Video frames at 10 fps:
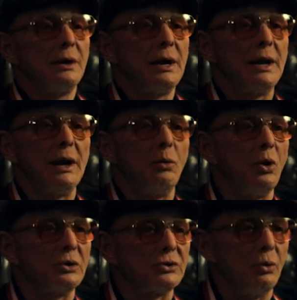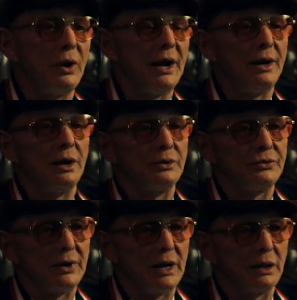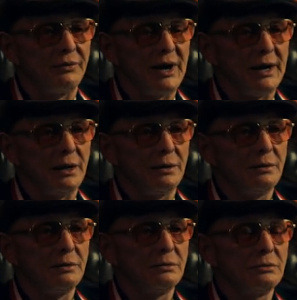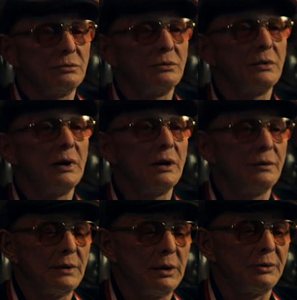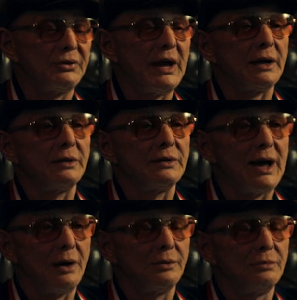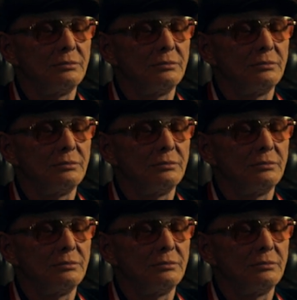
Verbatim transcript: And I walked away to, the elevator. I was taken down.